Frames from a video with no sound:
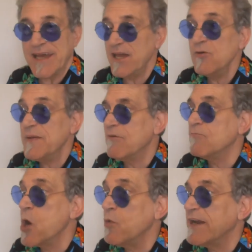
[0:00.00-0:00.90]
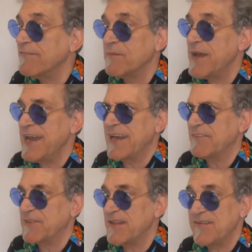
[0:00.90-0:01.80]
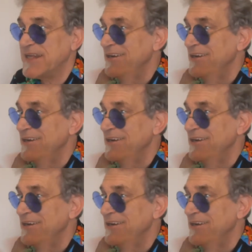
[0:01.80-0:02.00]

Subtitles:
He'll be a ruin of a man after this.